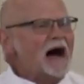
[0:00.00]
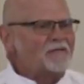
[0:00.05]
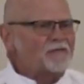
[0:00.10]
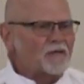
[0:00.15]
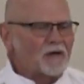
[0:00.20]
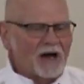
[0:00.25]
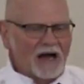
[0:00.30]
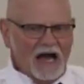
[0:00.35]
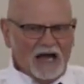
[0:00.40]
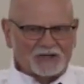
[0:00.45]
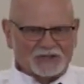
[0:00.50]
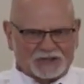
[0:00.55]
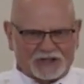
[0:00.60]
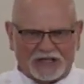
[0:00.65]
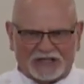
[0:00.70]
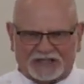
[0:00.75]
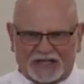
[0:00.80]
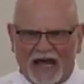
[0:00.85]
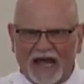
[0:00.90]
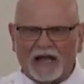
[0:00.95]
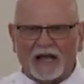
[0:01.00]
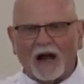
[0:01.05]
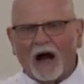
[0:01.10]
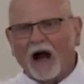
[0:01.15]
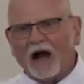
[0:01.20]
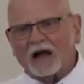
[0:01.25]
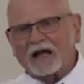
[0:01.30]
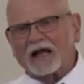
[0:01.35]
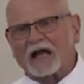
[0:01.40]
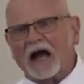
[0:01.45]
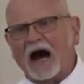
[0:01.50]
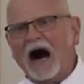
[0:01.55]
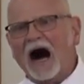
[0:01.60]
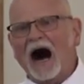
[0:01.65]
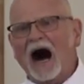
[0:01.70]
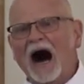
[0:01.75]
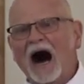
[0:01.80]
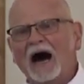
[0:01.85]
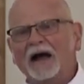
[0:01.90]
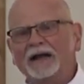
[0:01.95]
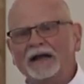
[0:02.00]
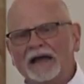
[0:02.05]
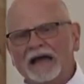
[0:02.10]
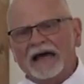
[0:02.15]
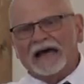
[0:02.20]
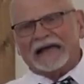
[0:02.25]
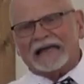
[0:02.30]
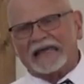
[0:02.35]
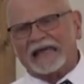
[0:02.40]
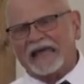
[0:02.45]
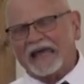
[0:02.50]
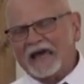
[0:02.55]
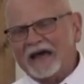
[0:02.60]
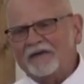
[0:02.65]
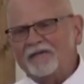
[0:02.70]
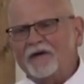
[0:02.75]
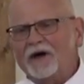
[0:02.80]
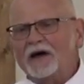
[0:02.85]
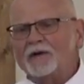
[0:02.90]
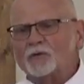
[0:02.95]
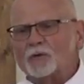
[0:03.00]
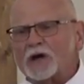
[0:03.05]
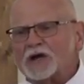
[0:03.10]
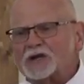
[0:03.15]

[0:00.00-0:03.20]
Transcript: uh, for us to take our God given